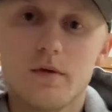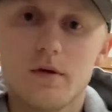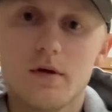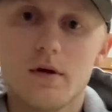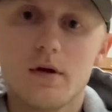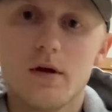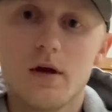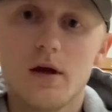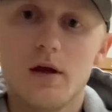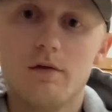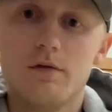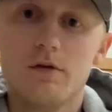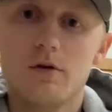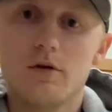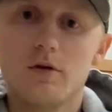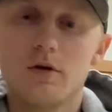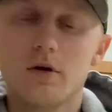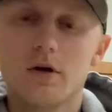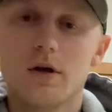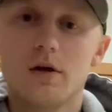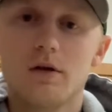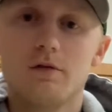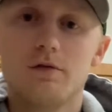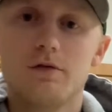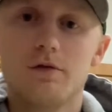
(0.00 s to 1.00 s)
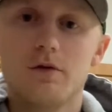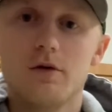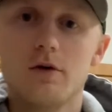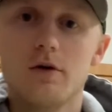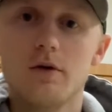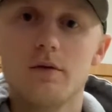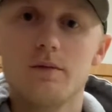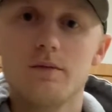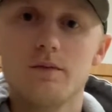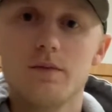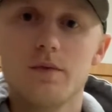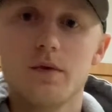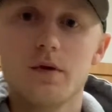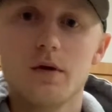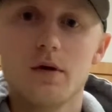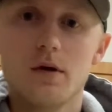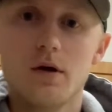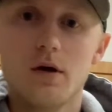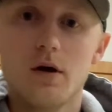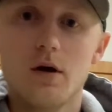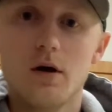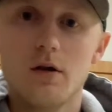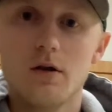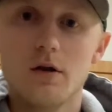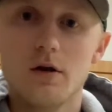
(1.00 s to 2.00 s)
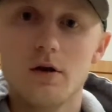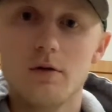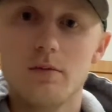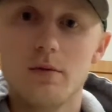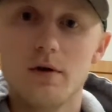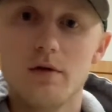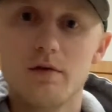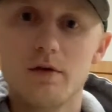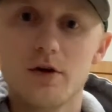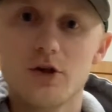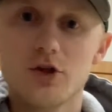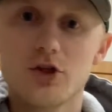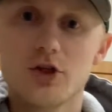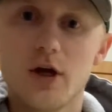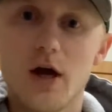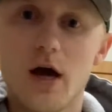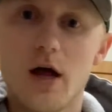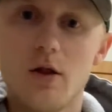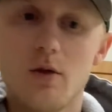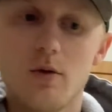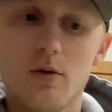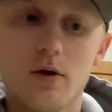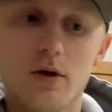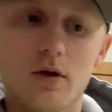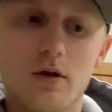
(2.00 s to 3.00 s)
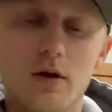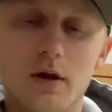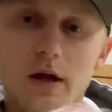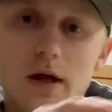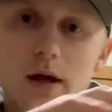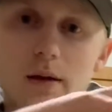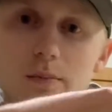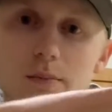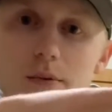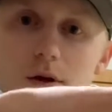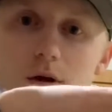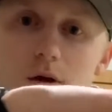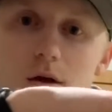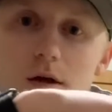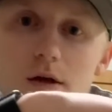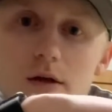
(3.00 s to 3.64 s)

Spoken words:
if you're looking for a little bit of a shallower clamp,